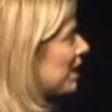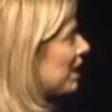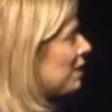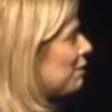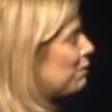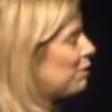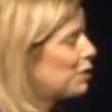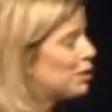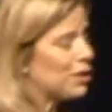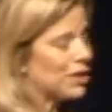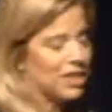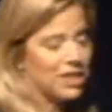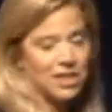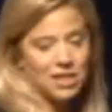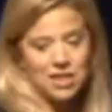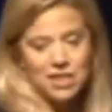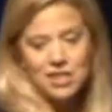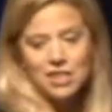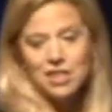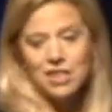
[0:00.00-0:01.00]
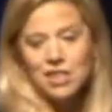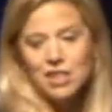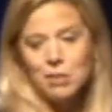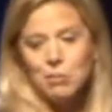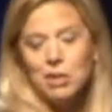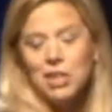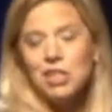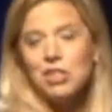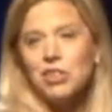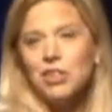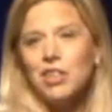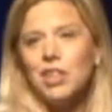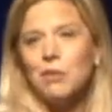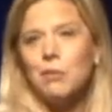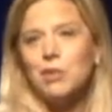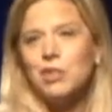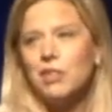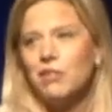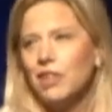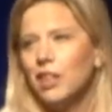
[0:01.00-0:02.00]
key focuses is to make sure that
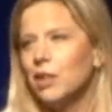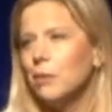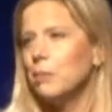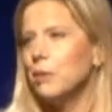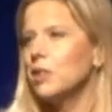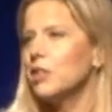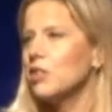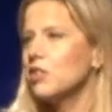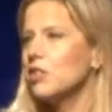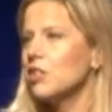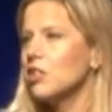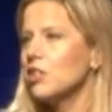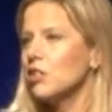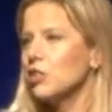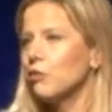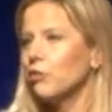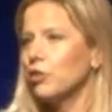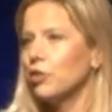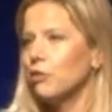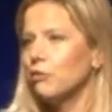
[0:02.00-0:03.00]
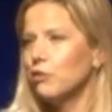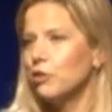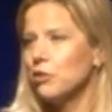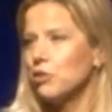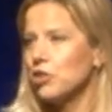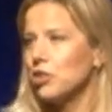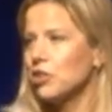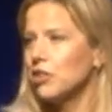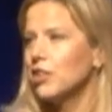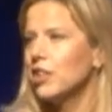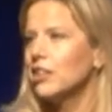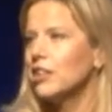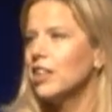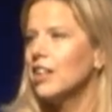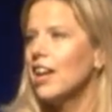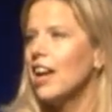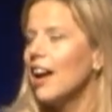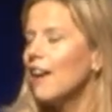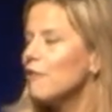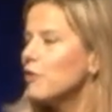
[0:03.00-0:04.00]
we're developing those leaders for the future, that
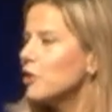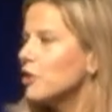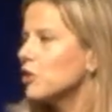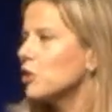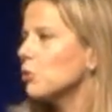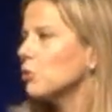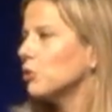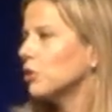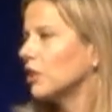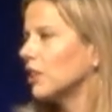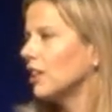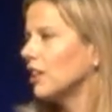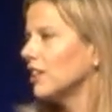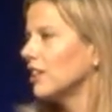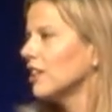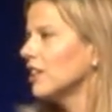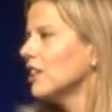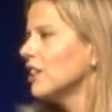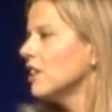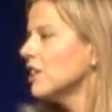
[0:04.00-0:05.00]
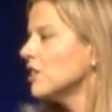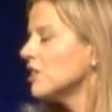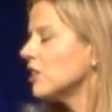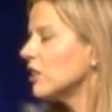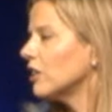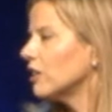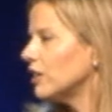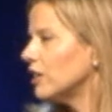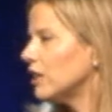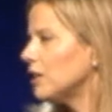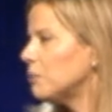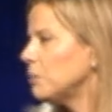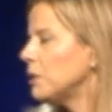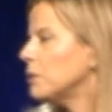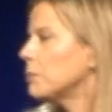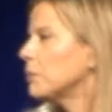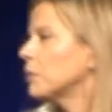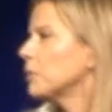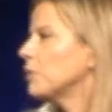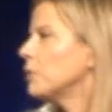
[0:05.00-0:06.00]
they have the toolkit to lead
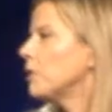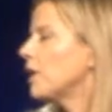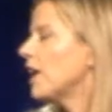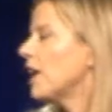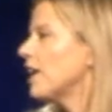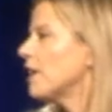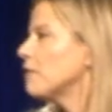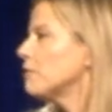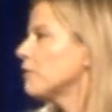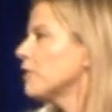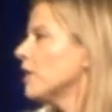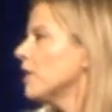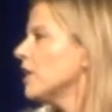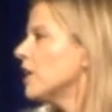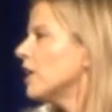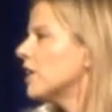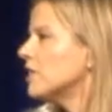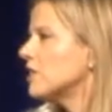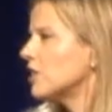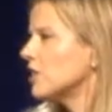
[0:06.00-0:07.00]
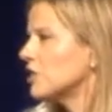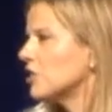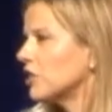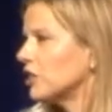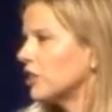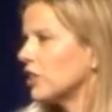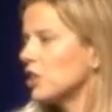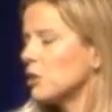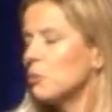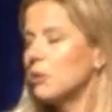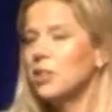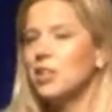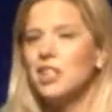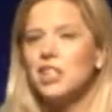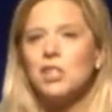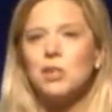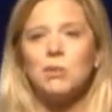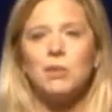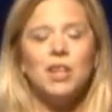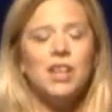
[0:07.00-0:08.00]
people who have a digital
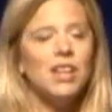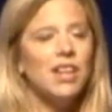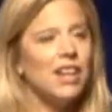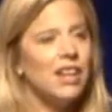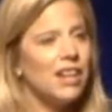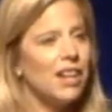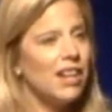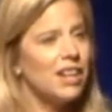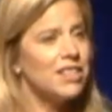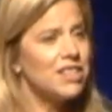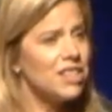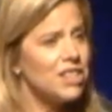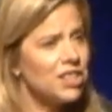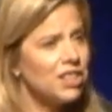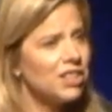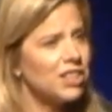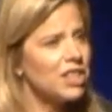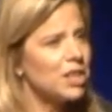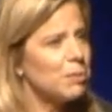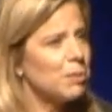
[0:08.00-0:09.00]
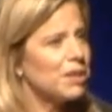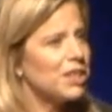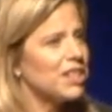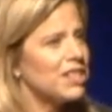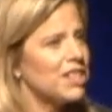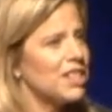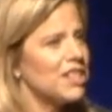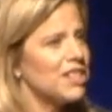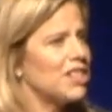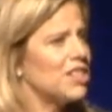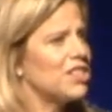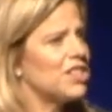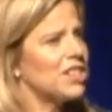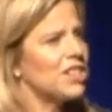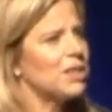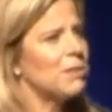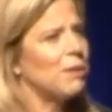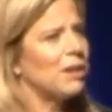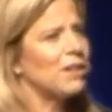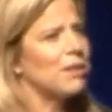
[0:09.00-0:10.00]
experience. And a digital experience isn't
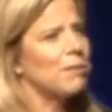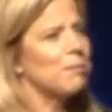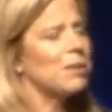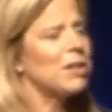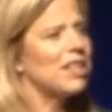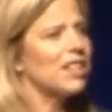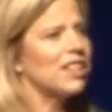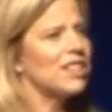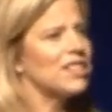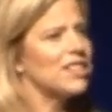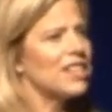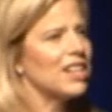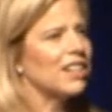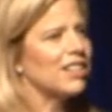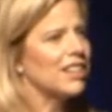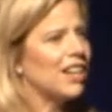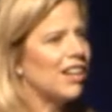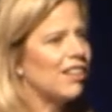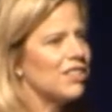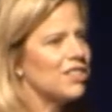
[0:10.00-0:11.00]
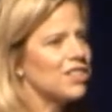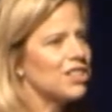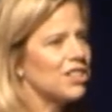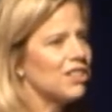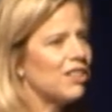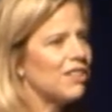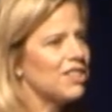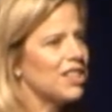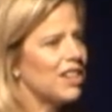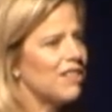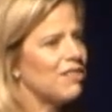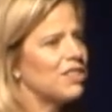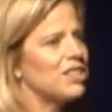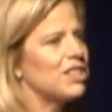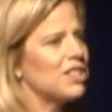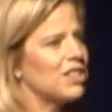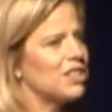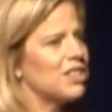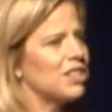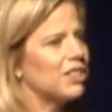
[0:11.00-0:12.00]
just about being in technology. You have to have a
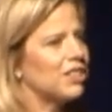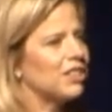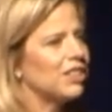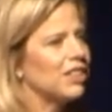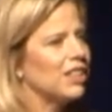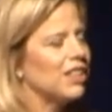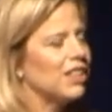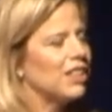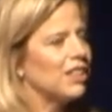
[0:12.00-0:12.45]
digital,